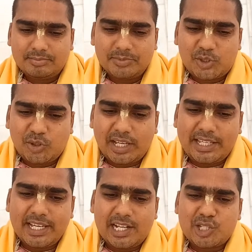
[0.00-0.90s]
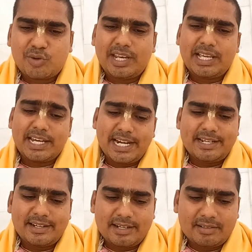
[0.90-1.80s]
Suyagya also very great
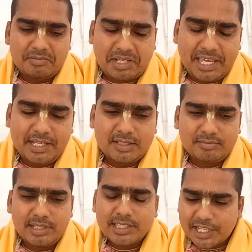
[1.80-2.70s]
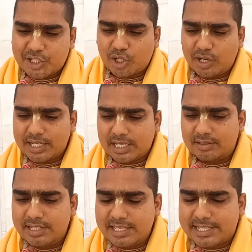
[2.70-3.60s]
king in the historical
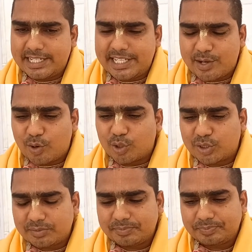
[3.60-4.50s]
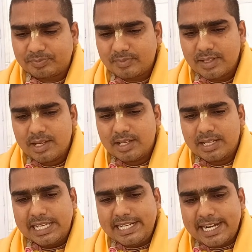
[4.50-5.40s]
incidents he quotes.
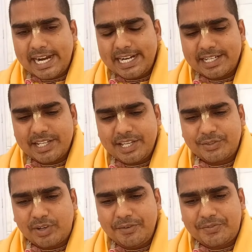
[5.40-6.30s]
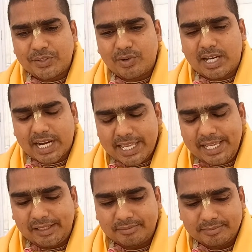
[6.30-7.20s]
He died and his wives were crying.